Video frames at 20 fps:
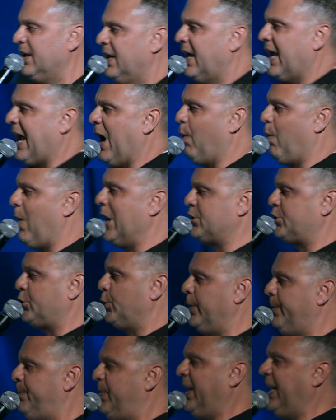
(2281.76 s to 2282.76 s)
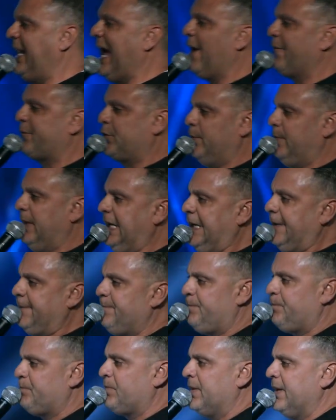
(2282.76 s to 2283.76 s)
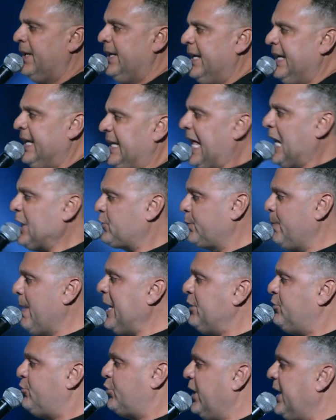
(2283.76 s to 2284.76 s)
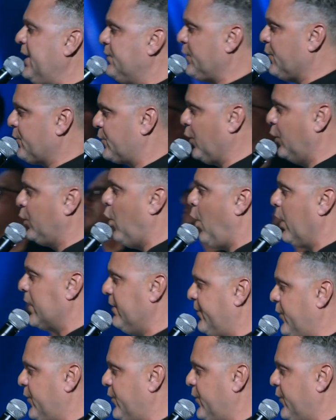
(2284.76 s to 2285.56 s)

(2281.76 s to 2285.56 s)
I want you to repeat after me. Let's make Jesus the Lord of